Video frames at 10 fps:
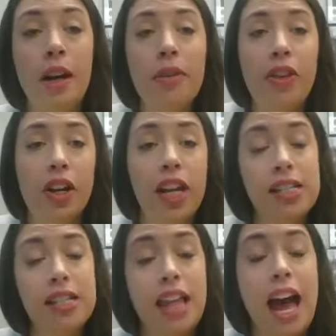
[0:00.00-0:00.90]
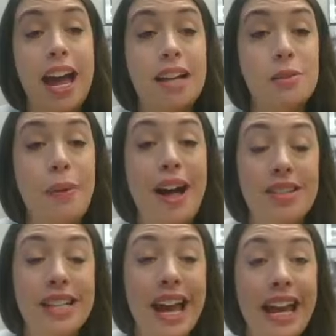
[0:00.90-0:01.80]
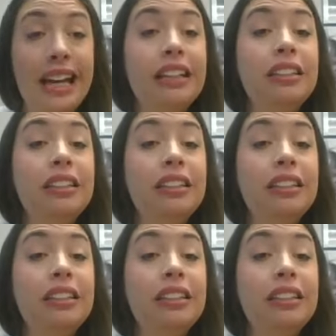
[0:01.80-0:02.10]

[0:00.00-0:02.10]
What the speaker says: with your kids in that as well. Say,